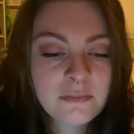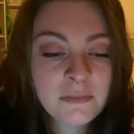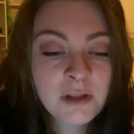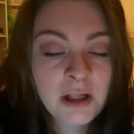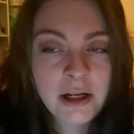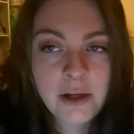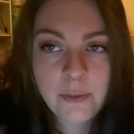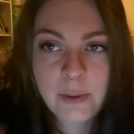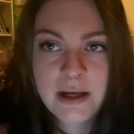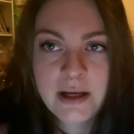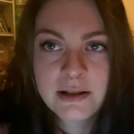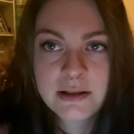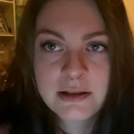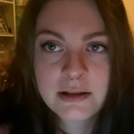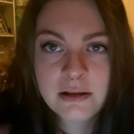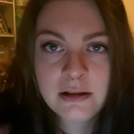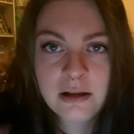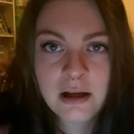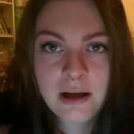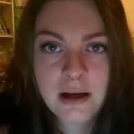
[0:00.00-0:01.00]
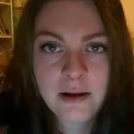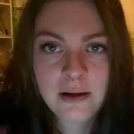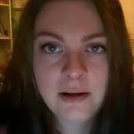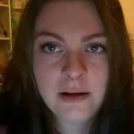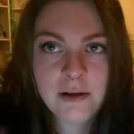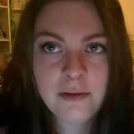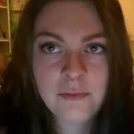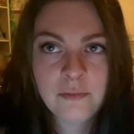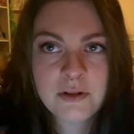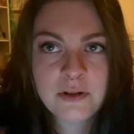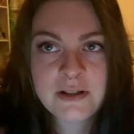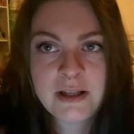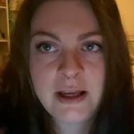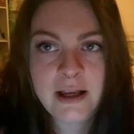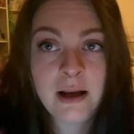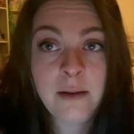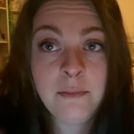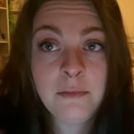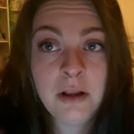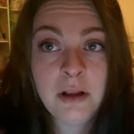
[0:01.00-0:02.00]
Anyways, I was saying
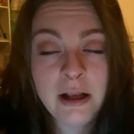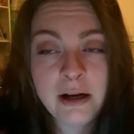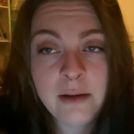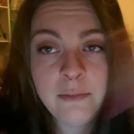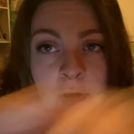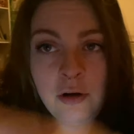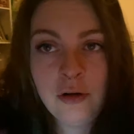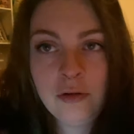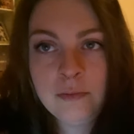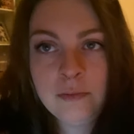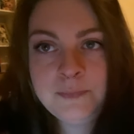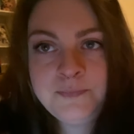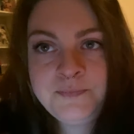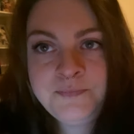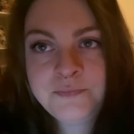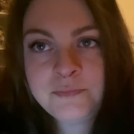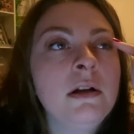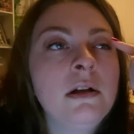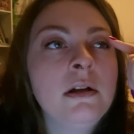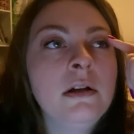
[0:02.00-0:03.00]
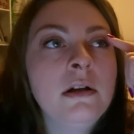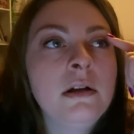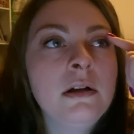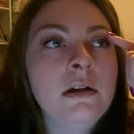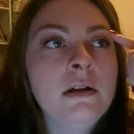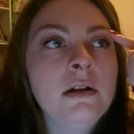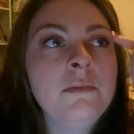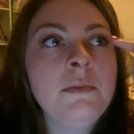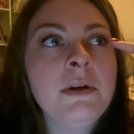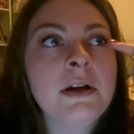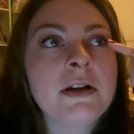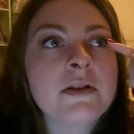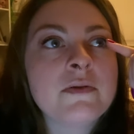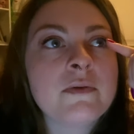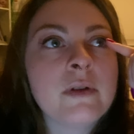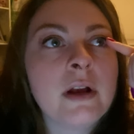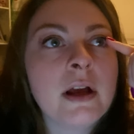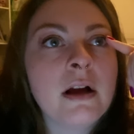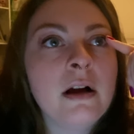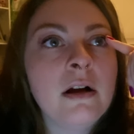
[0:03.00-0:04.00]
I'm glad I'm home because when
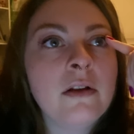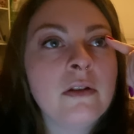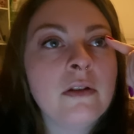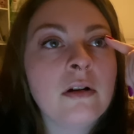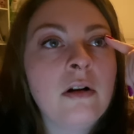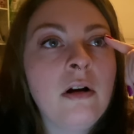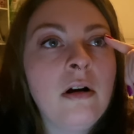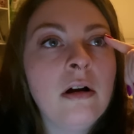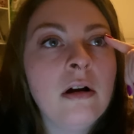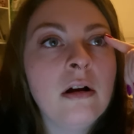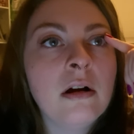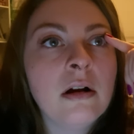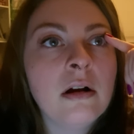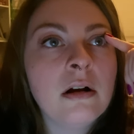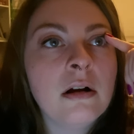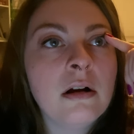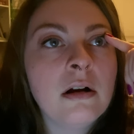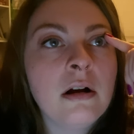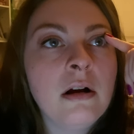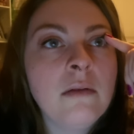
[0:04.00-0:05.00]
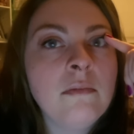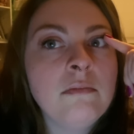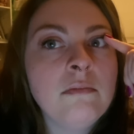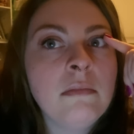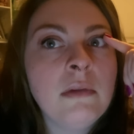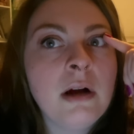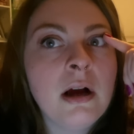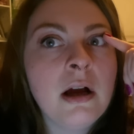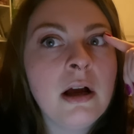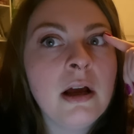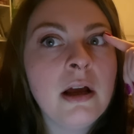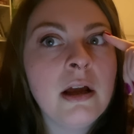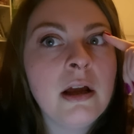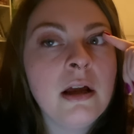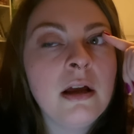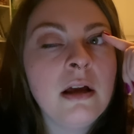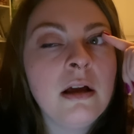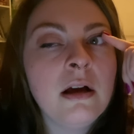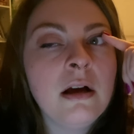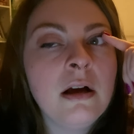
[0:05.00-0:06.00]
I got in the car,
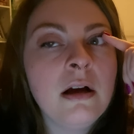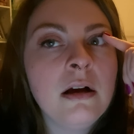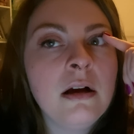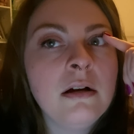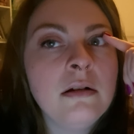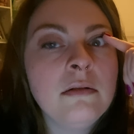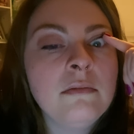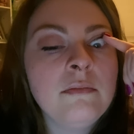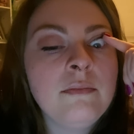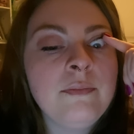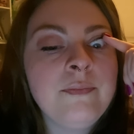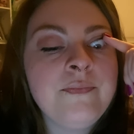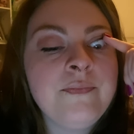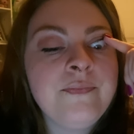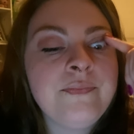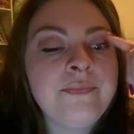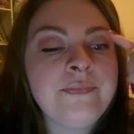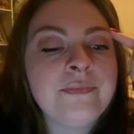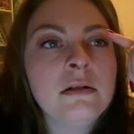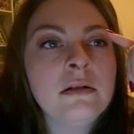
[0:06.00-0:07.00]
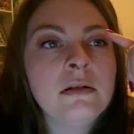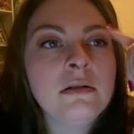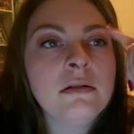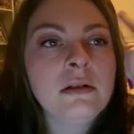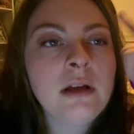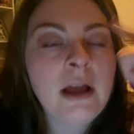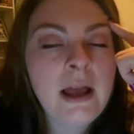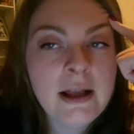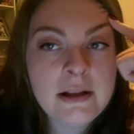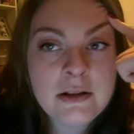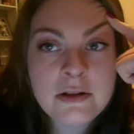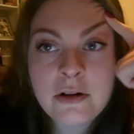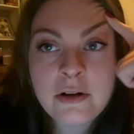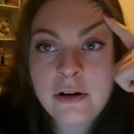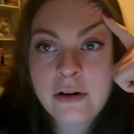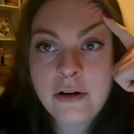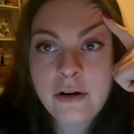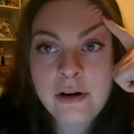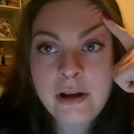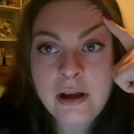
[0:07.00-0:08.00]
my um, head
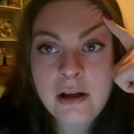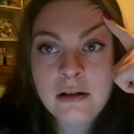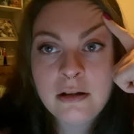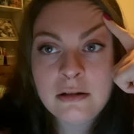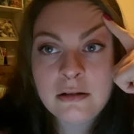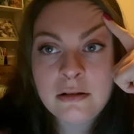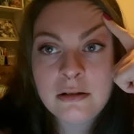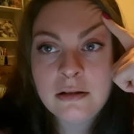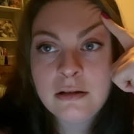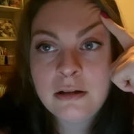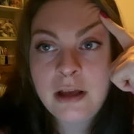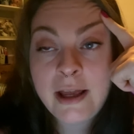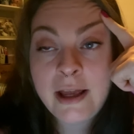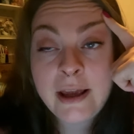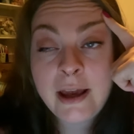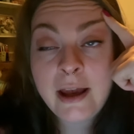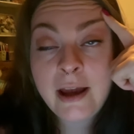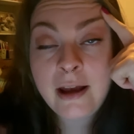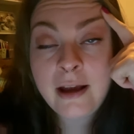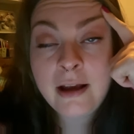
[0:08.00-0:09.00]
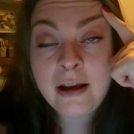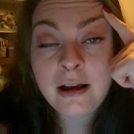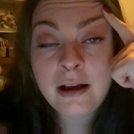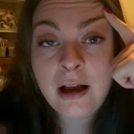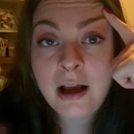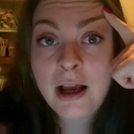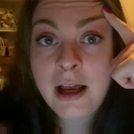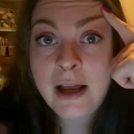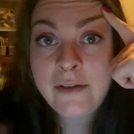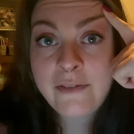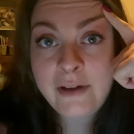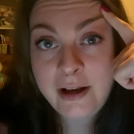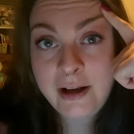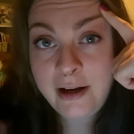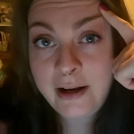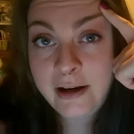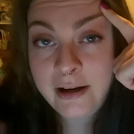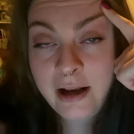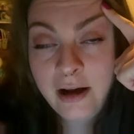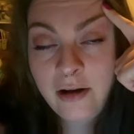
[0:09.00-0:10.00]
started hurting, aka I have a
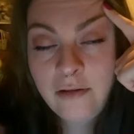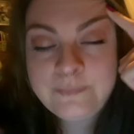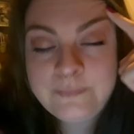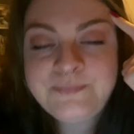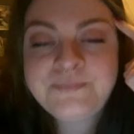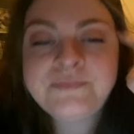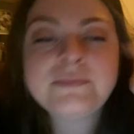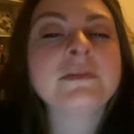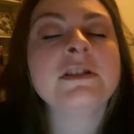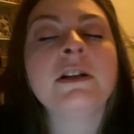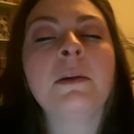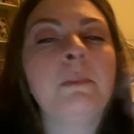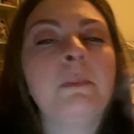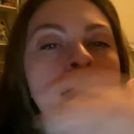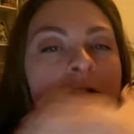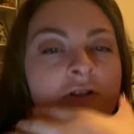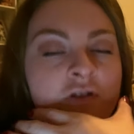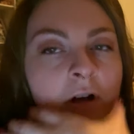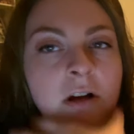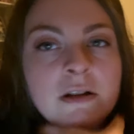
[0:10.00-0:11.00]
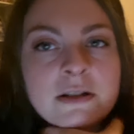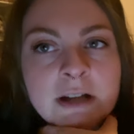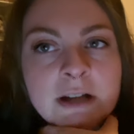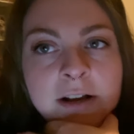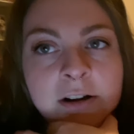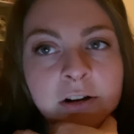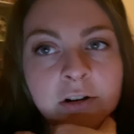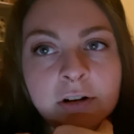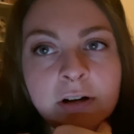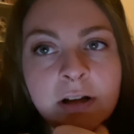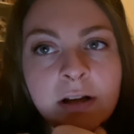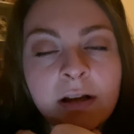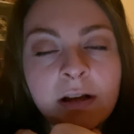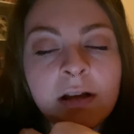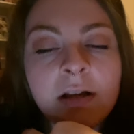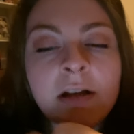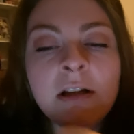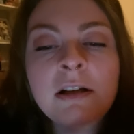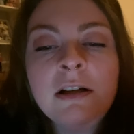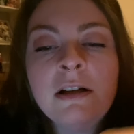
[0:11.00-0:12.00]
headache now. My jaw's kind of hurting,
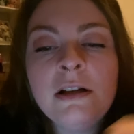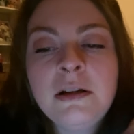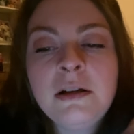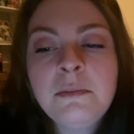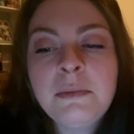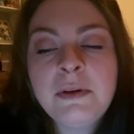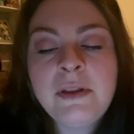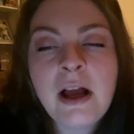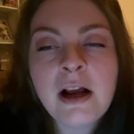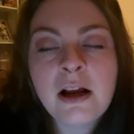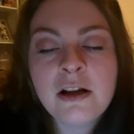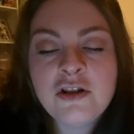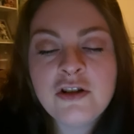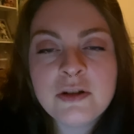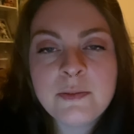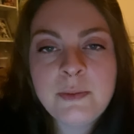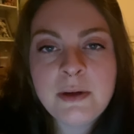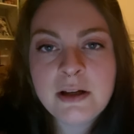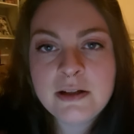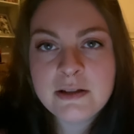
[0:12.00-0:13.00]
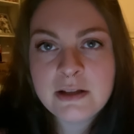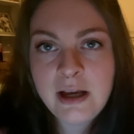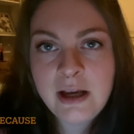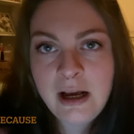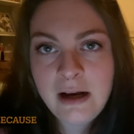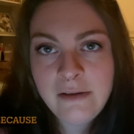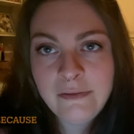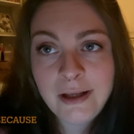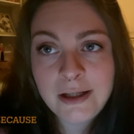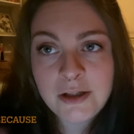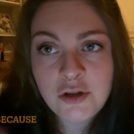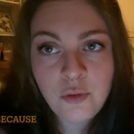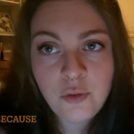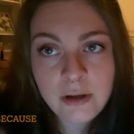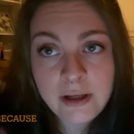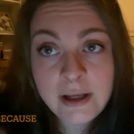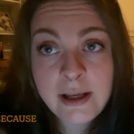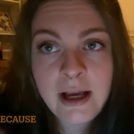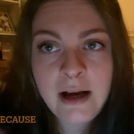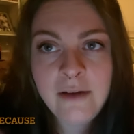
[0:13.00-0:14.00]
but that could just because I have like
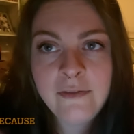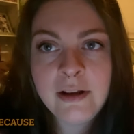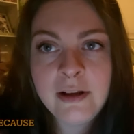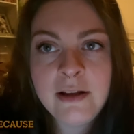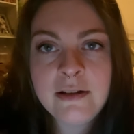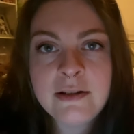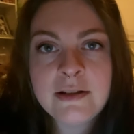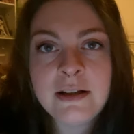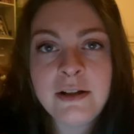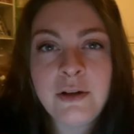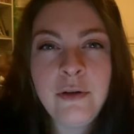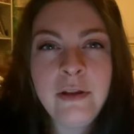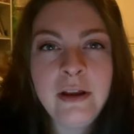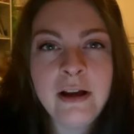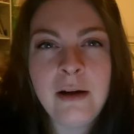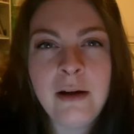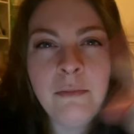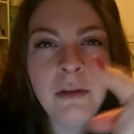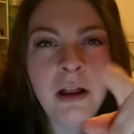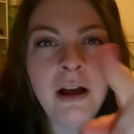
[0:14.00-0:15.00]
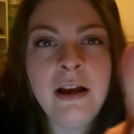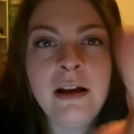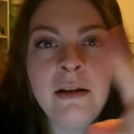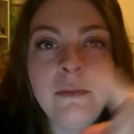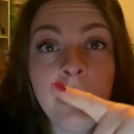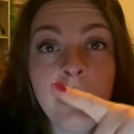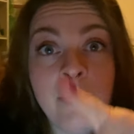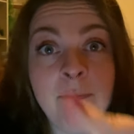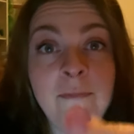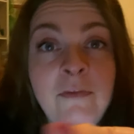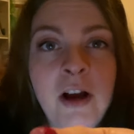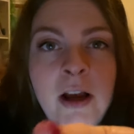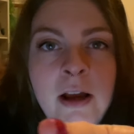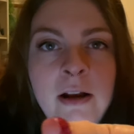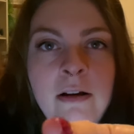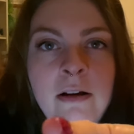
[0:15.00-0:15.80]
20 cavities and you think I'm lying, but I'm fucking